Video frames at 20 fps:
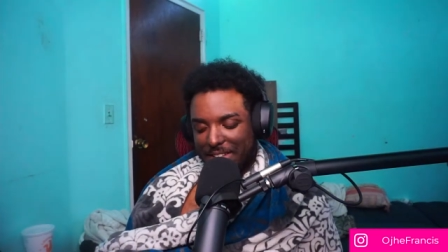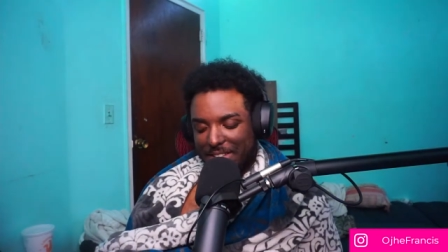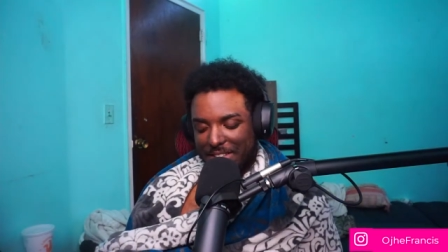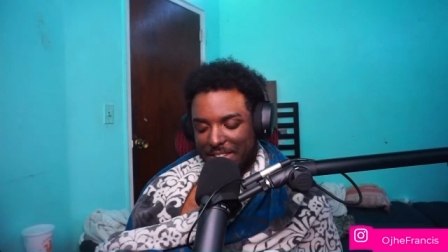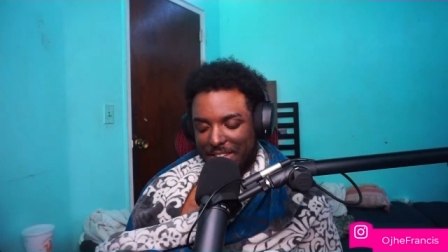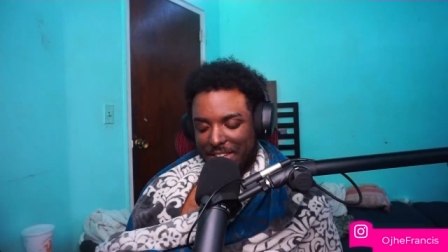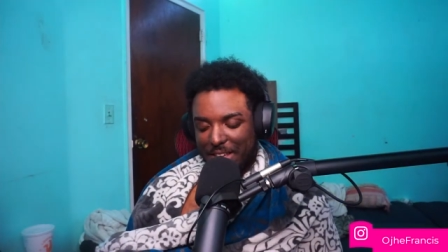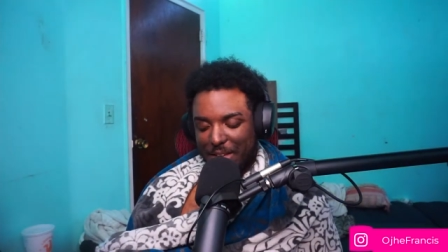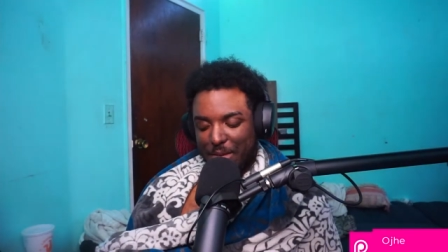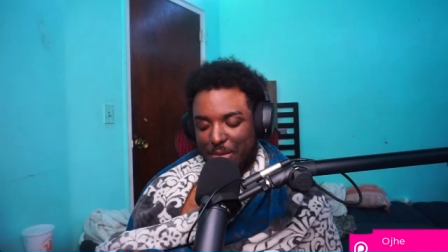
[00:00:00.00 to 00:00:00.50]

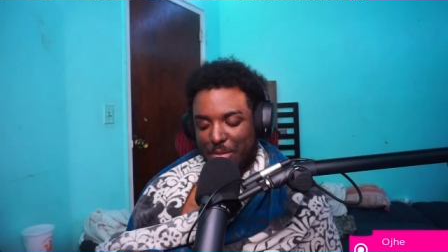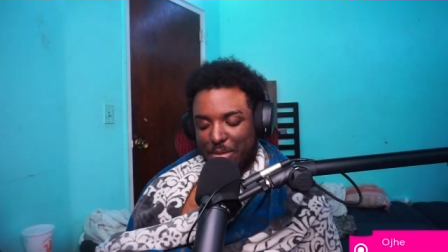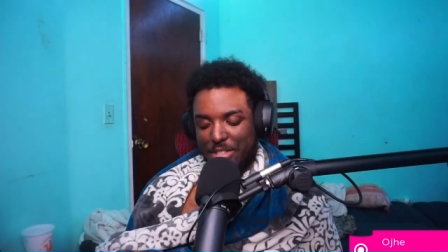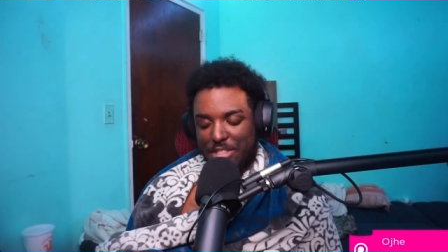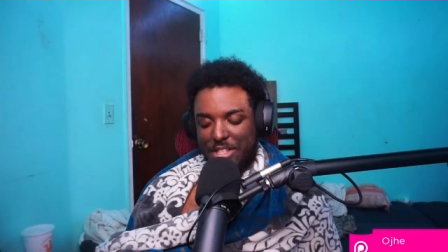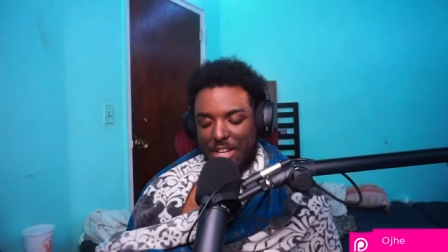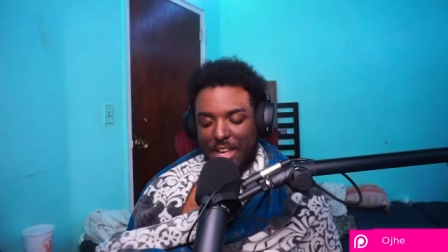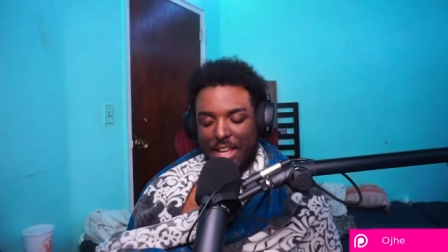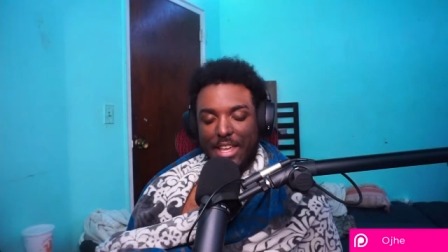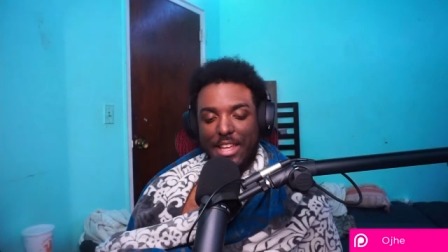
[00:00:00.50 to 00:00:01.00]
Today we're
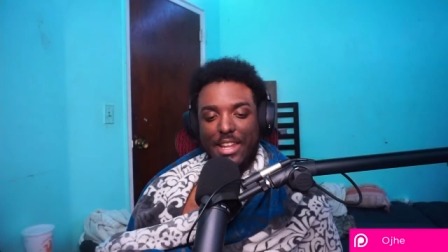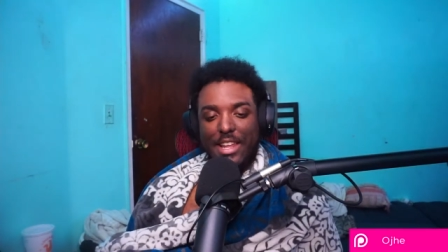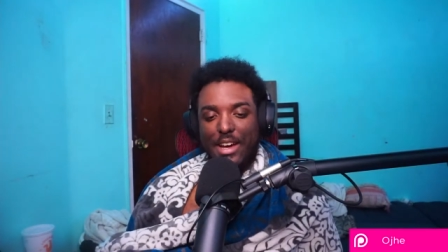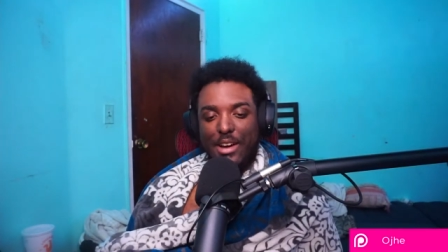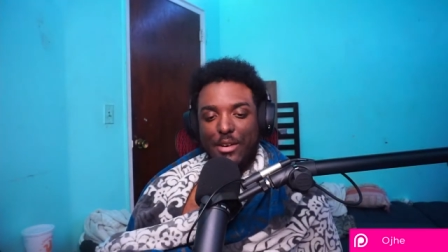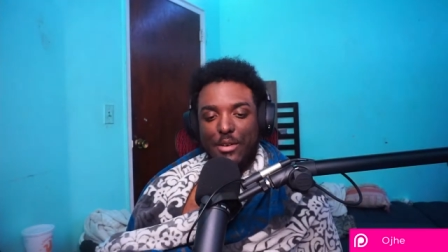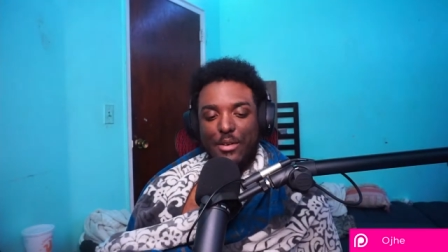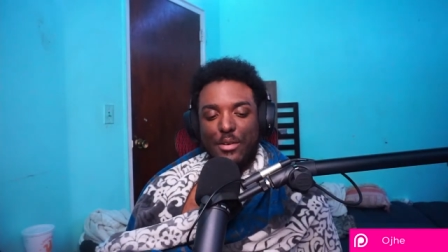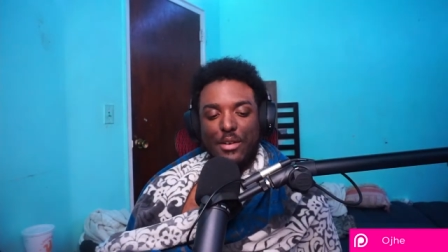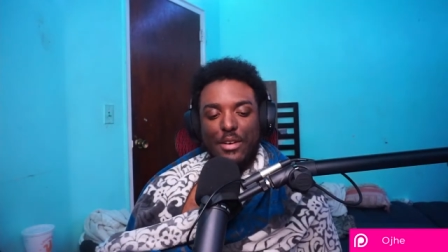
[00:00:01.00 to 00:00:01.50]
checking
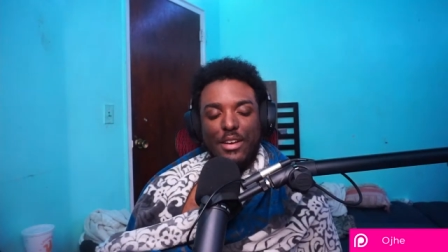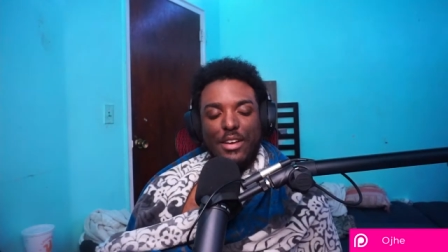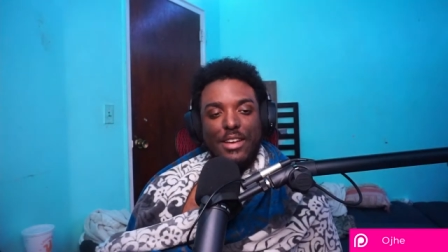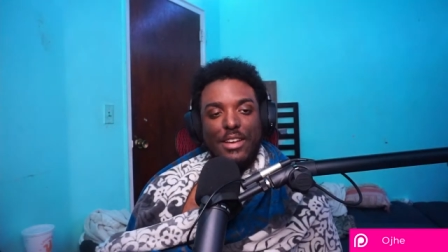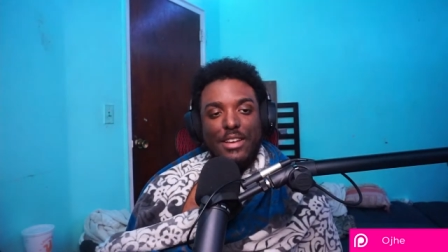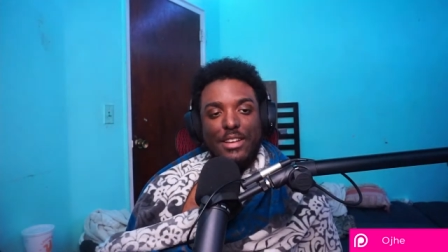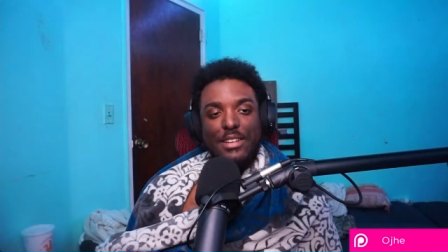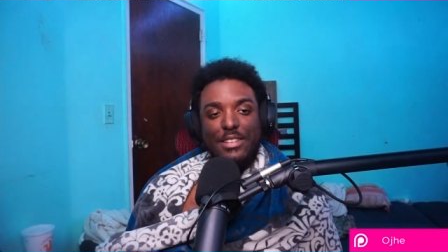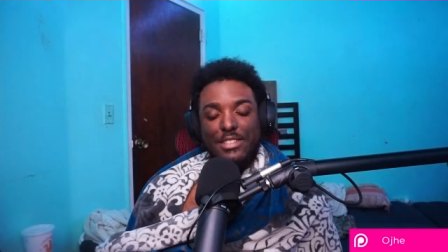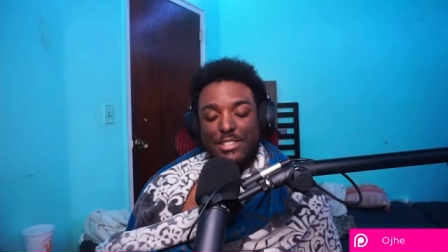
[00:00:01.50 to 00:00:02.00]
out
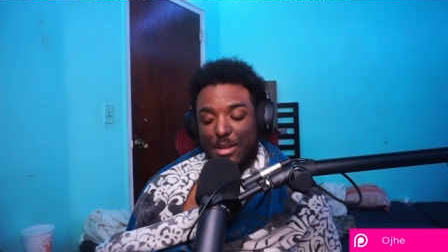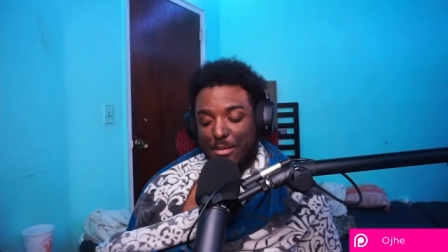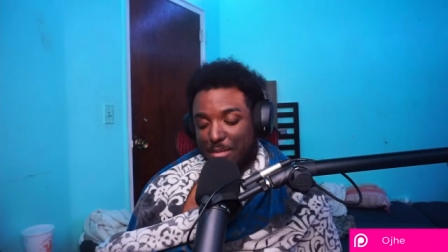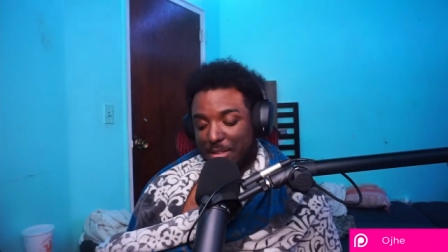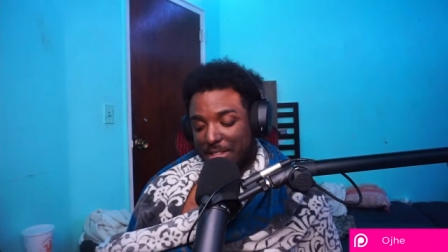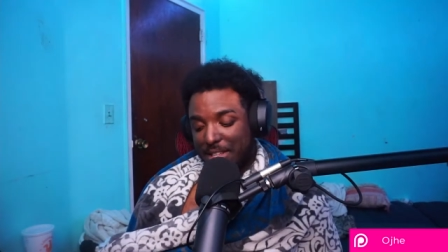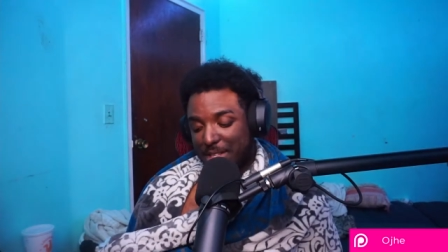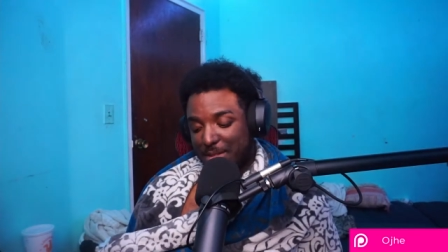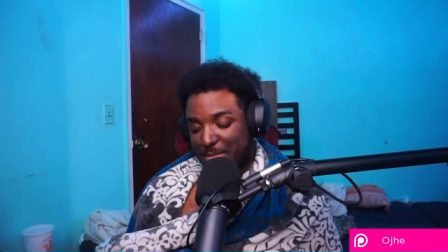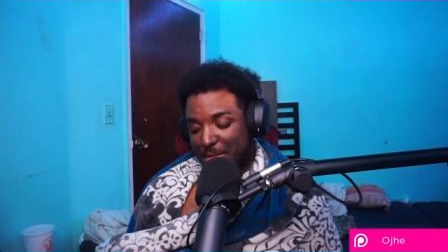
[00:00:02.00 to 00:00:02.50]
something
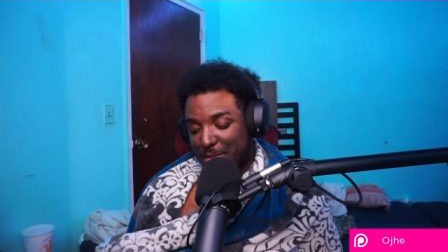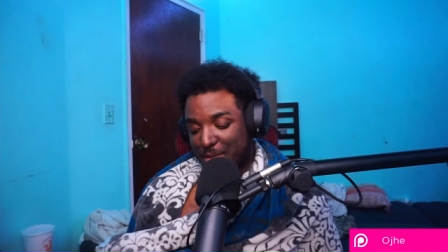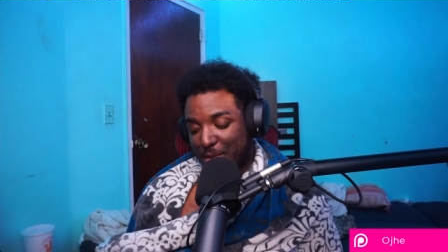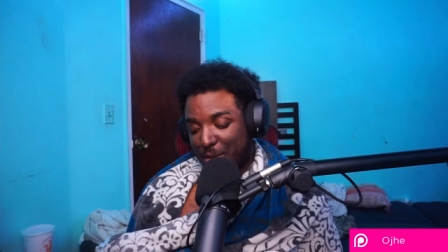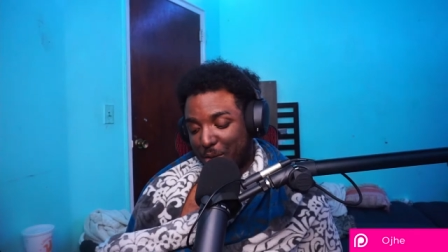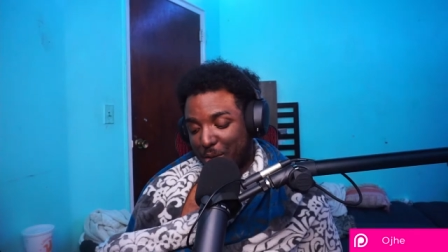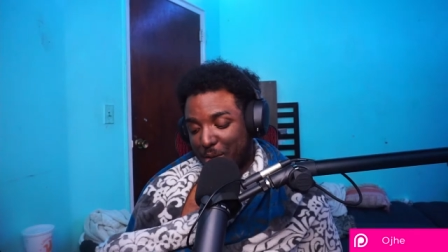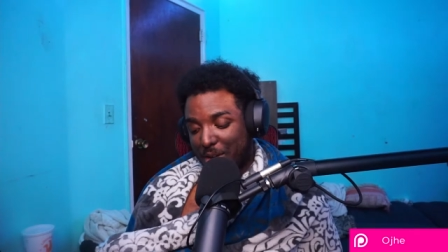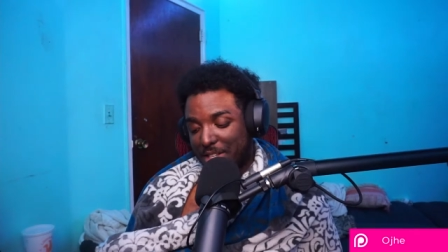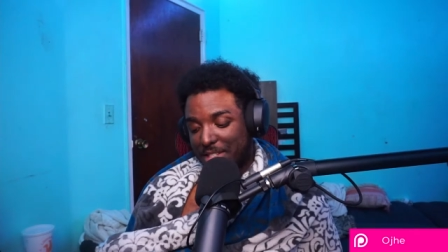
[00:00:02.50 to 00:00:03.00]
that's been
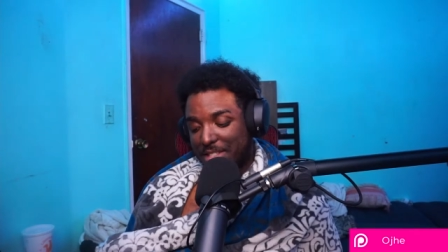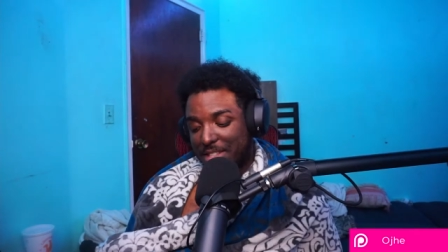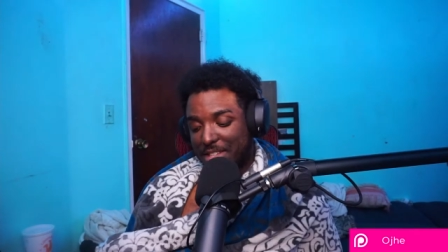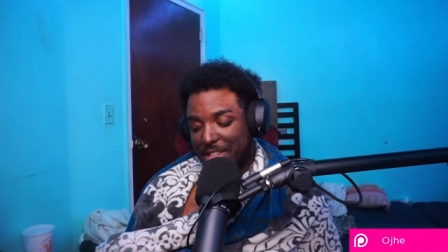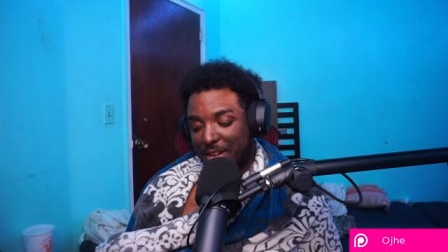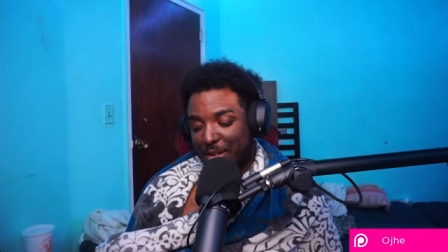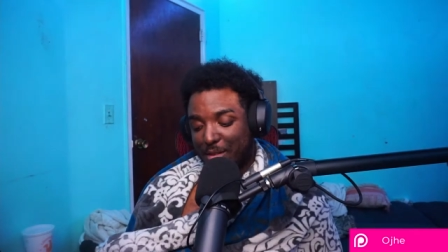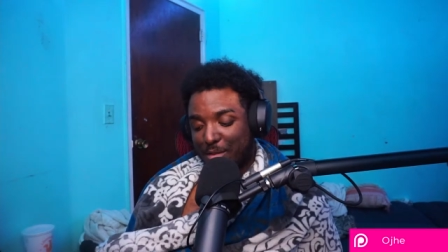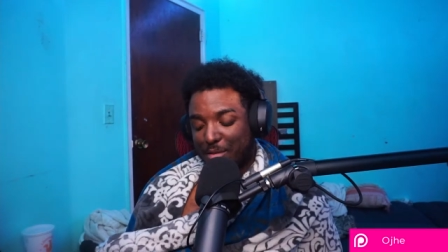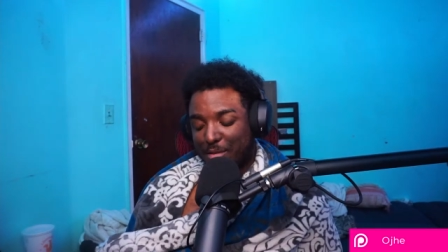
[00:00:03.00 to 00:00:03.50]
requested a